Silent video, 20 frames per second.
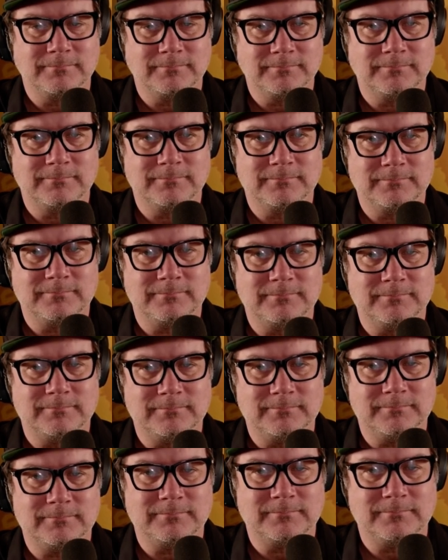
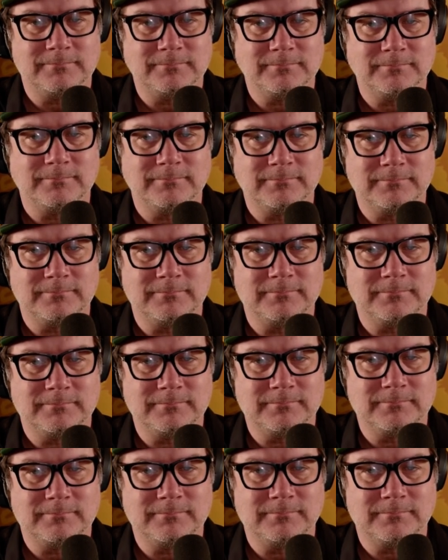(not speaking)